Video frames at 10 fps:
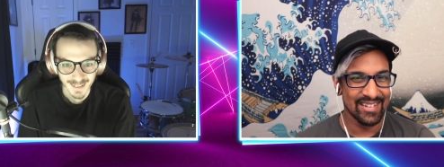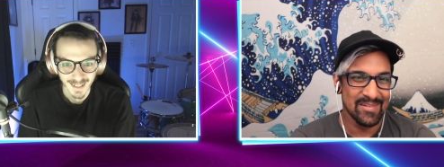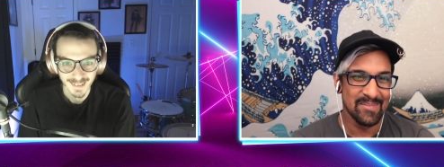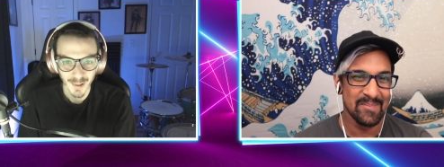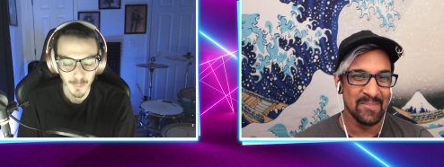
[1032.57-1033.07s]

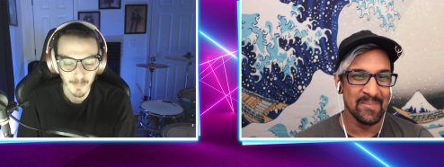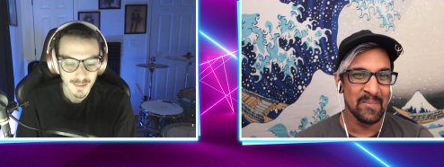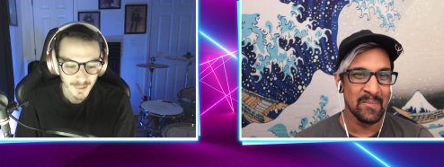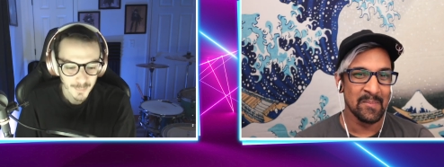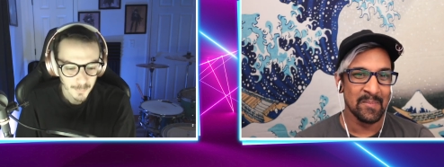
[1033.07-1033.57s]
Speaker 1: That's how it
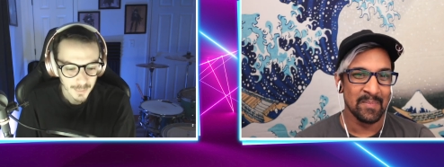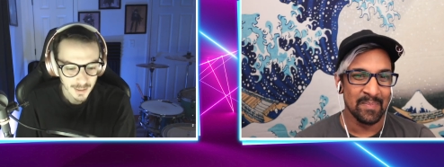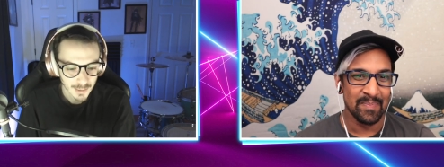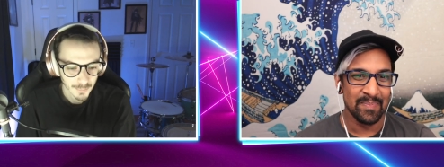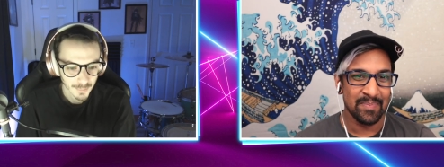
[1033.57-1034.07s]
was on the
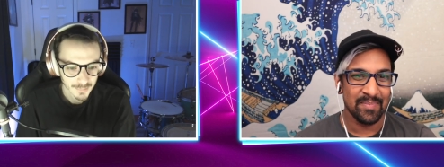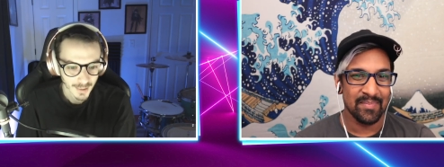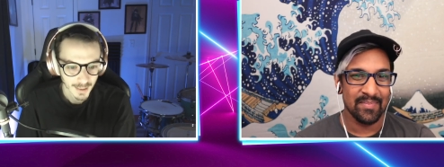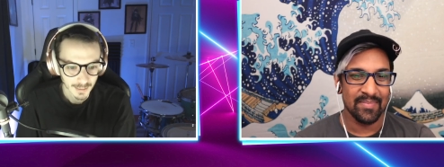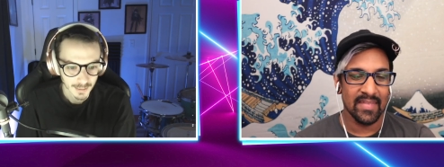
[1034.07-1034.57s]
Wii U. It
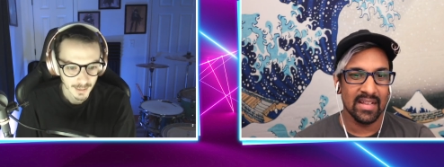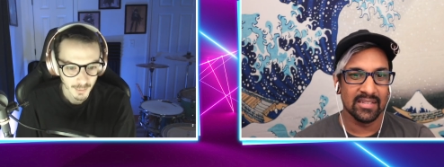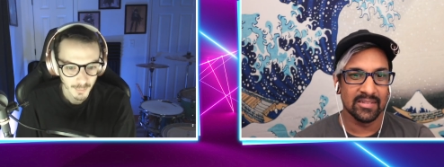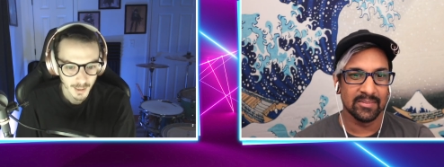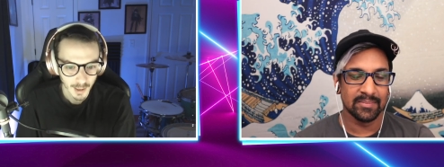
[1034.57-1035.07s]
was like, you
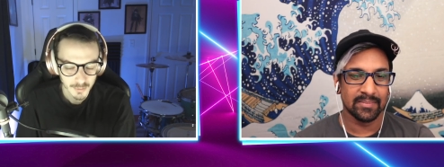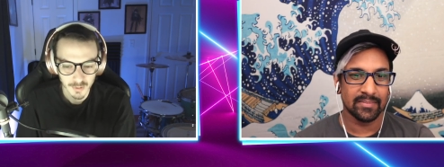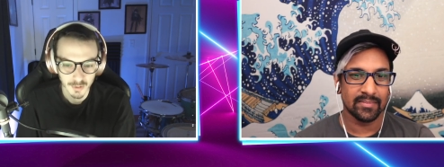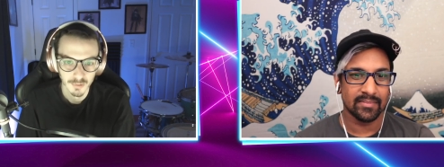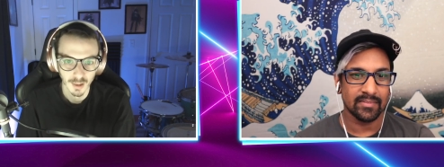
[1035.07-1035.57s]
know what? I'll
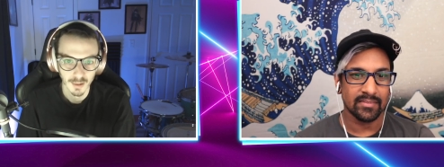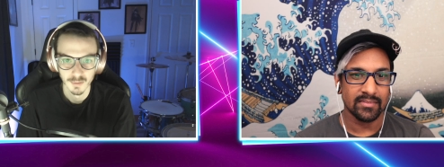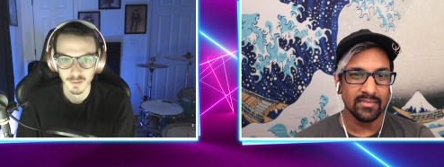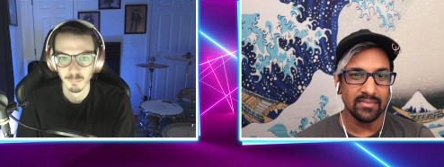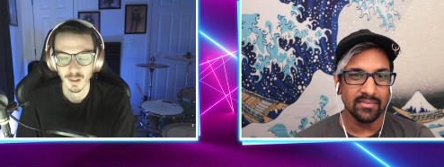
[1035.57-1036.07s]
just use
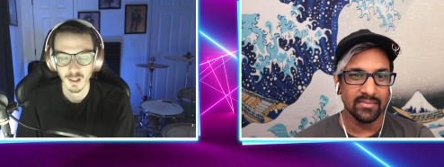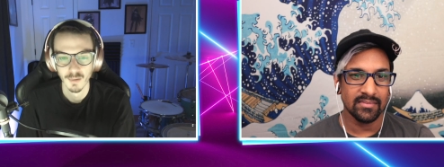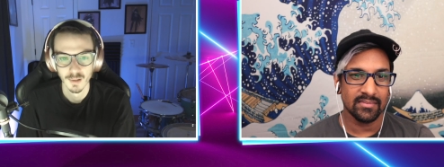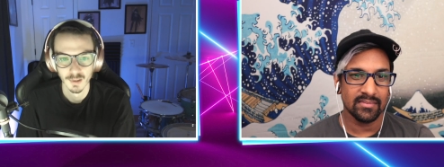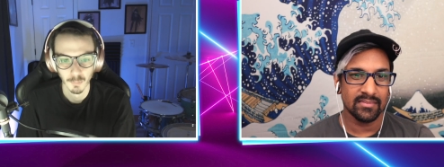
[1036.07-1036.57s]
I'll just play it
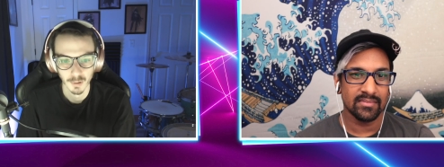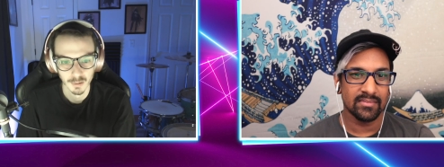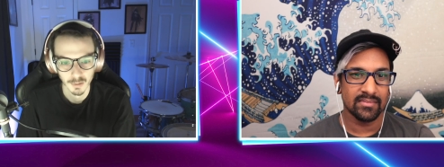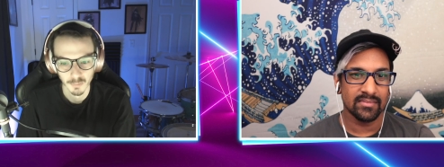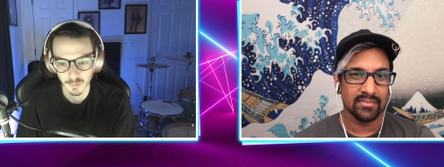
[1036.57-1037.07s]
on this while
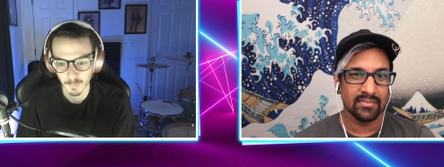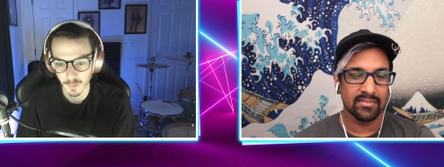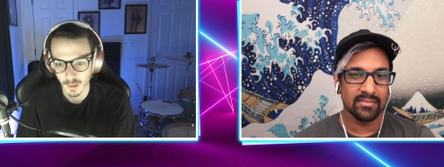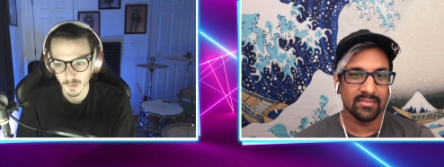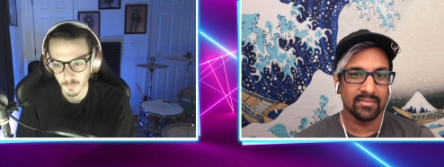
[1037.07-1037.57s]
you do
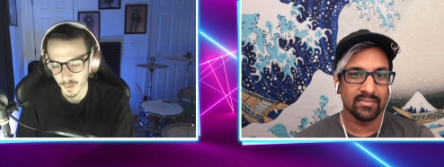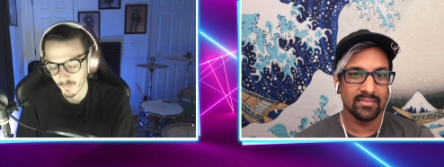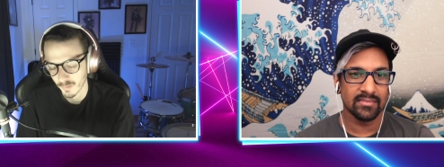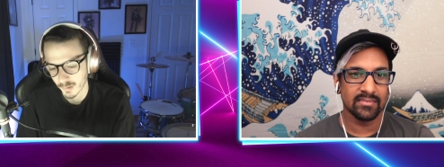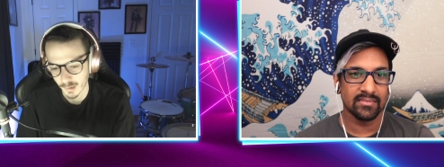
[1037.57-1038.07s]
something else or
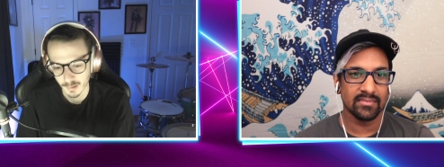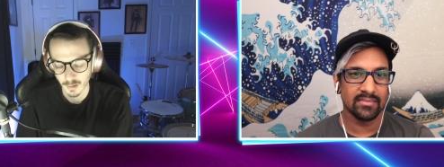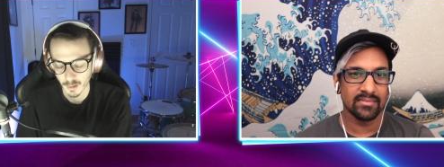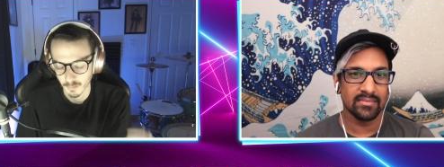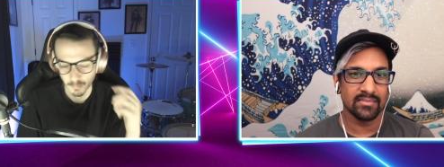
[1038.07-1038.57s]
whatever. It's like,
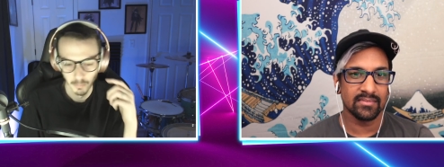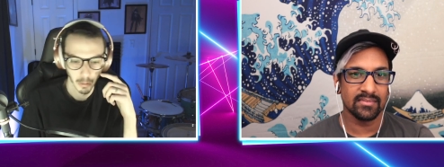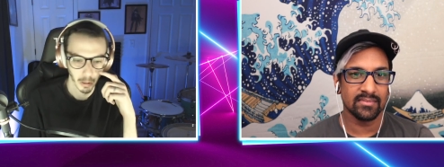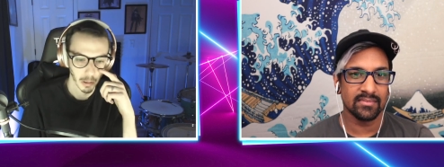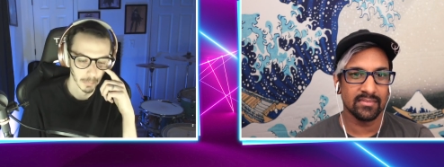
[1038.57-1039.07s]
no.
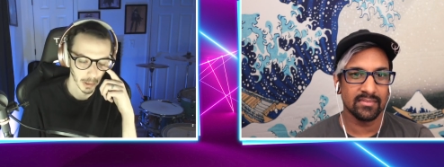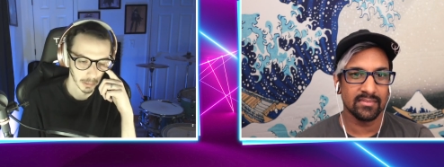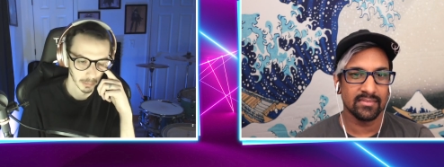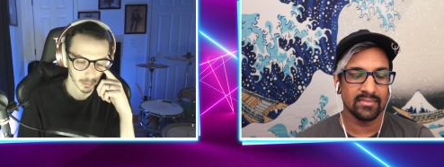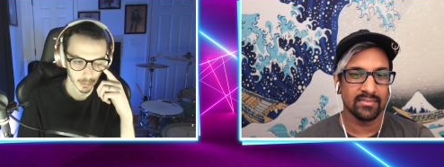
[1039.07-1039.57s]
I'm not.